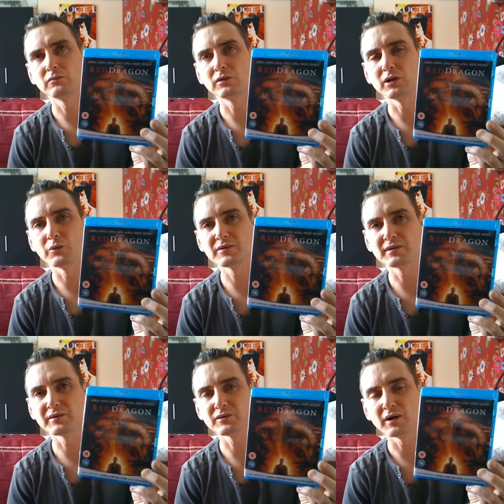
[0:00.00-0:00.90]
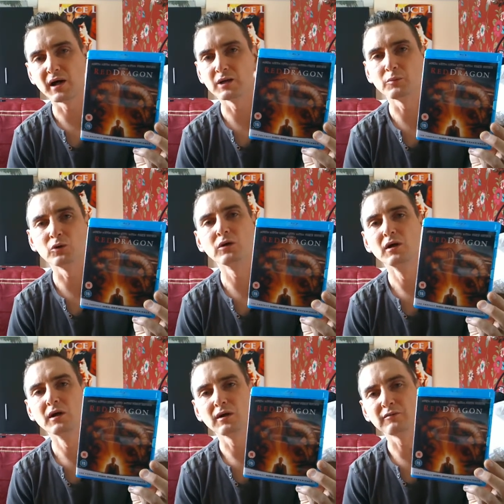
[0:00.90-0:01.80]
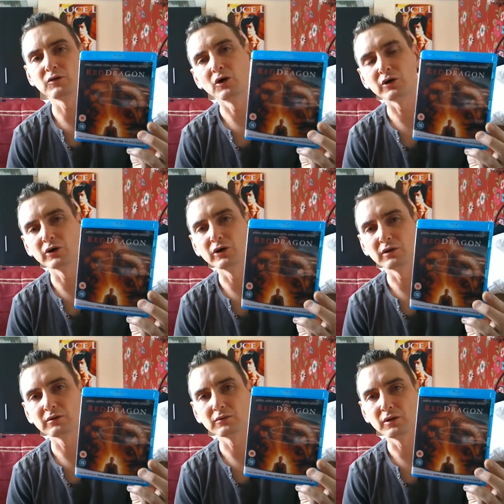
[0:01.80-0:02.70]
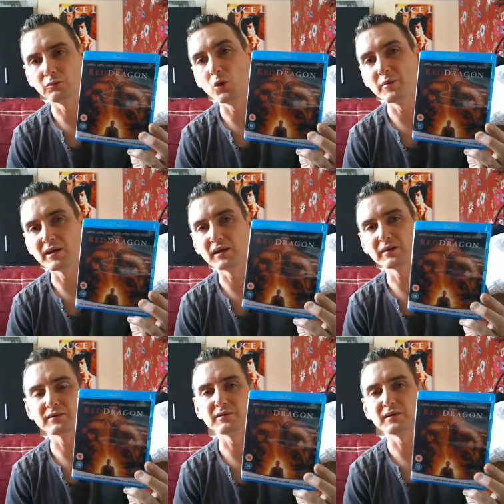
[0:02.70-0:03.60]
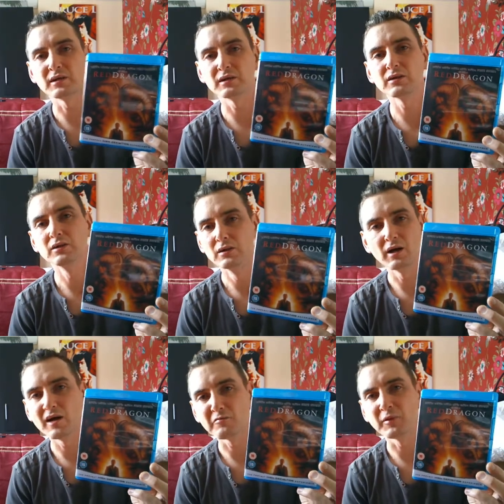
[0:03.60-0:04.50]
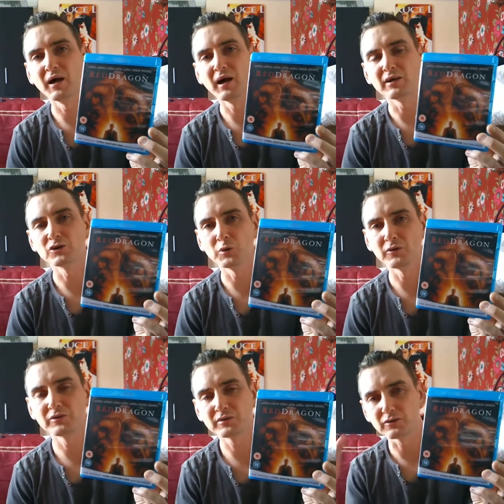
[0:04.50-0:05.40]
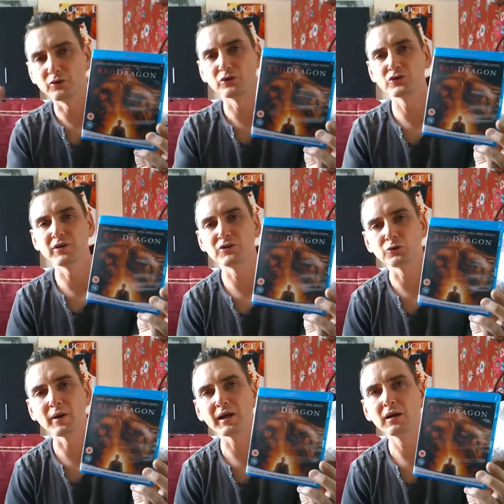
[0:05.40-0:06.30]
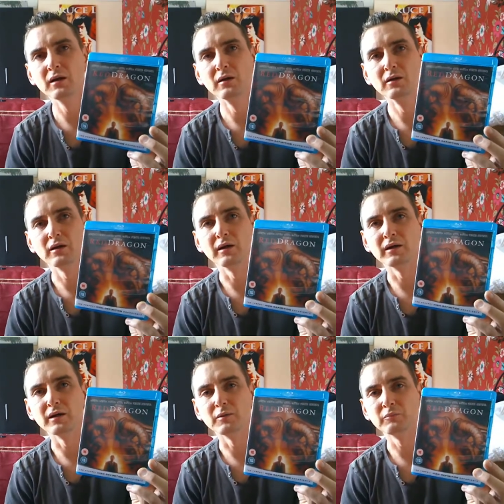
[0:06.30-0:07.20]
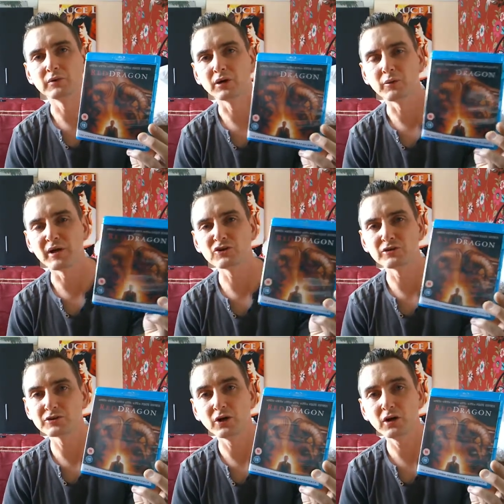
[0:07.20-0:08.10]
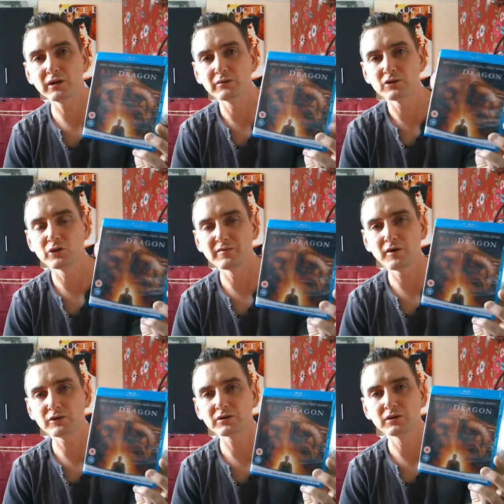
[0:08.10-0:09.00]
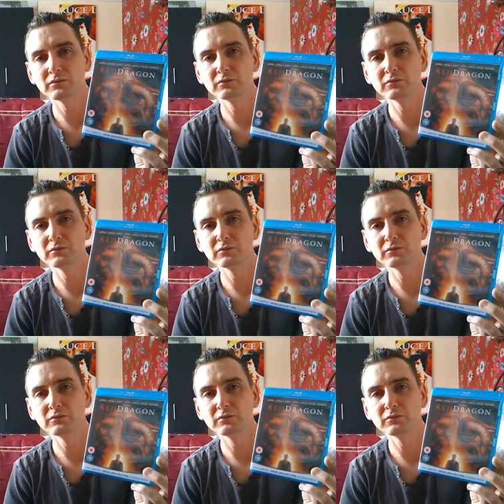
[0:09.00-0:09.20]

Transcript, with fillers: you know, he says to Hannibal, I've got a girl, a woman here to see you, FBI. So I was thought straight away, um, you know, Agent Starling, Jodie Foster,